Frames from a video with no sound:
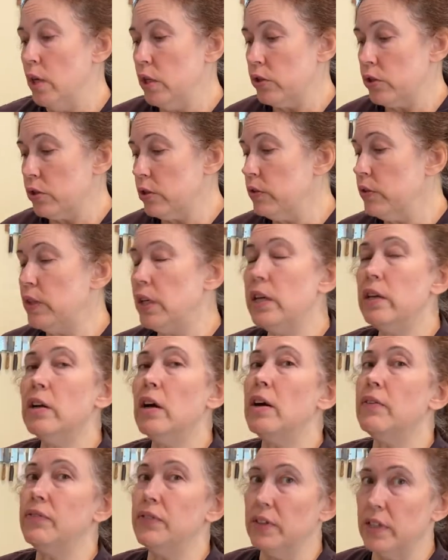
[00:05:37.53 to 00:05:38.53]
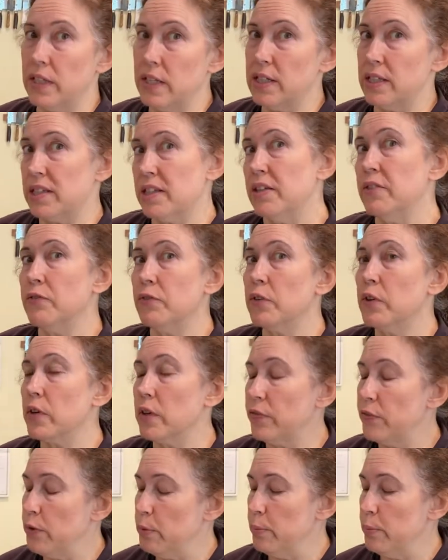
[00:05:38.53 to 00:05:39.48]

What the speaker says: turn the heat off and let it sit for a few